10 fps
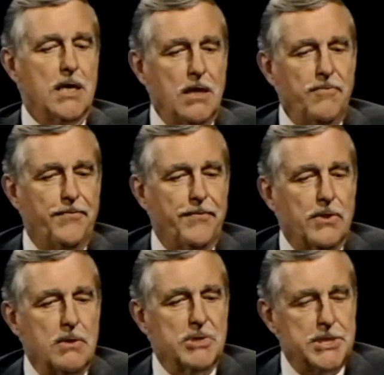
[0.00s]
If
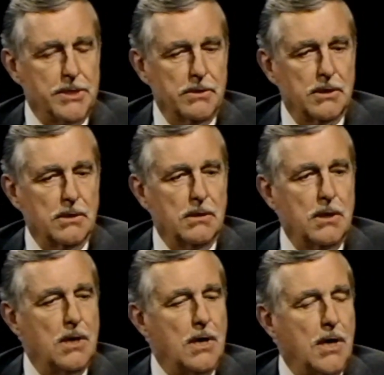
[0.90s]
the material
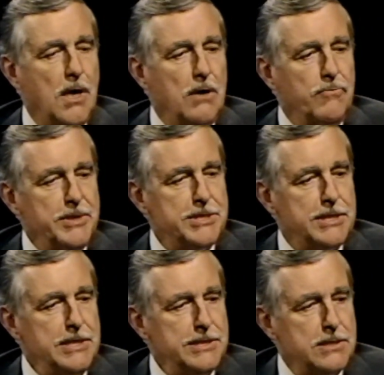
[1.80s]
out of which
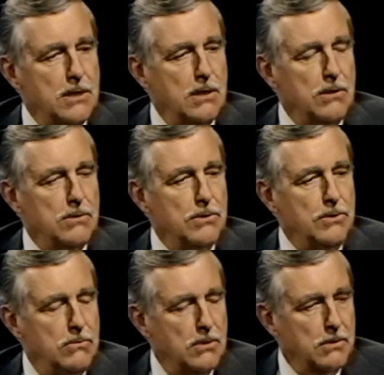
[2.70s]
these uh,
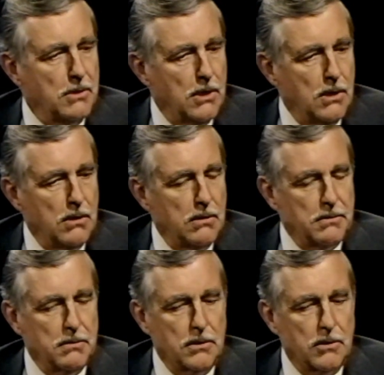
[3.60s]
newer uh,
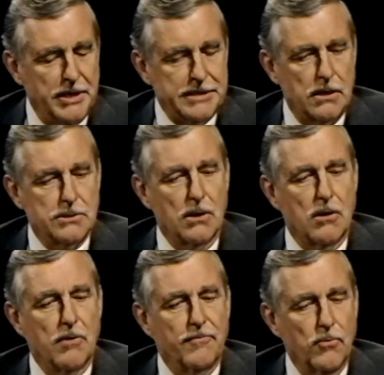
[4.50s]
quasars are,
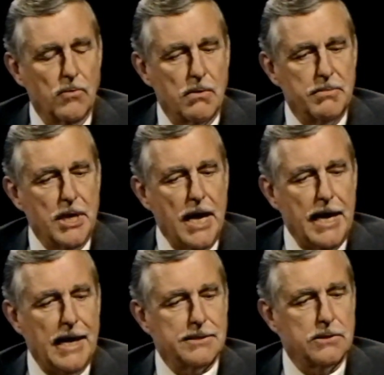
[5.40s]
are formed
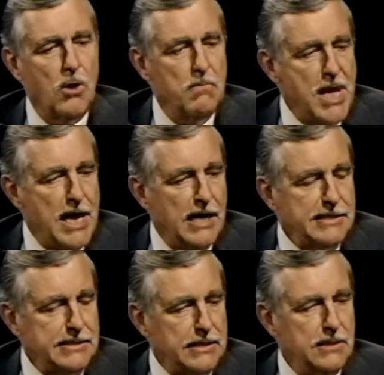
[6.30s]
has low
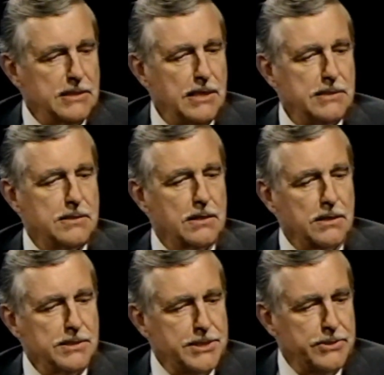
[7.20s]
mass in the sense that the
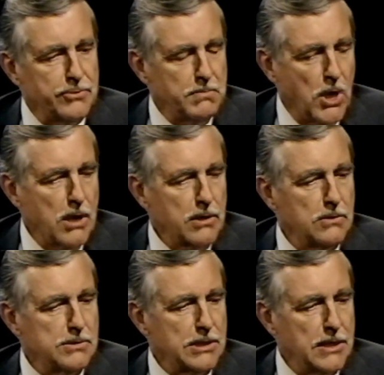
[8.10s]
constituent particles, the